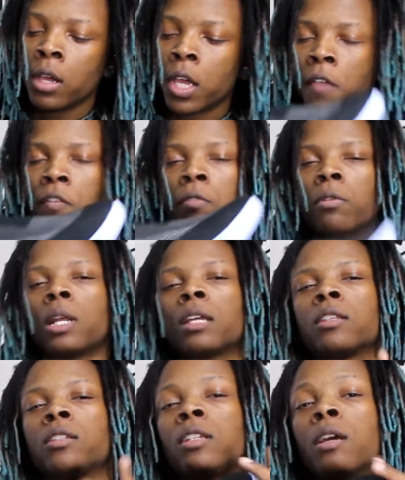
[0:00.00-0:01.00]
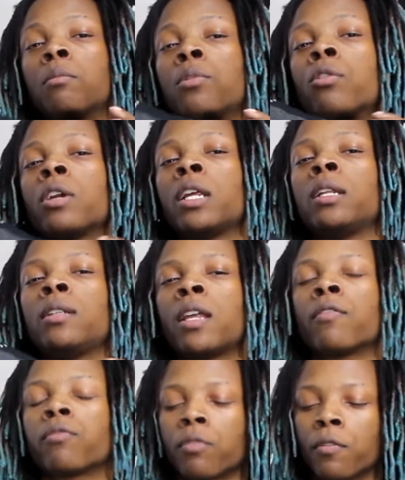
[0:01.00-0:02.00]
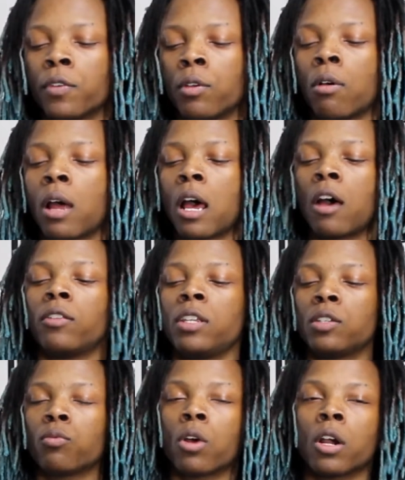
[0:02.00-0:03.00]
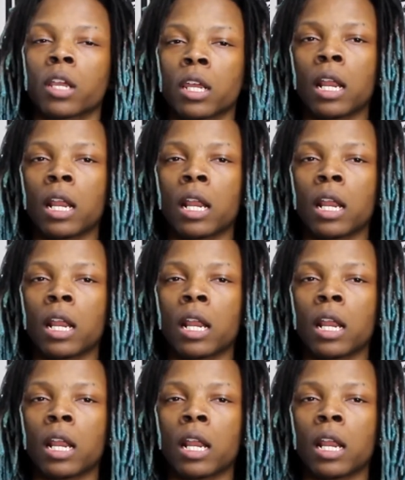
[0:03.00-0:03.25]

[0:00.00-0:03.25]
If you would like to see a more in-depth review on how these work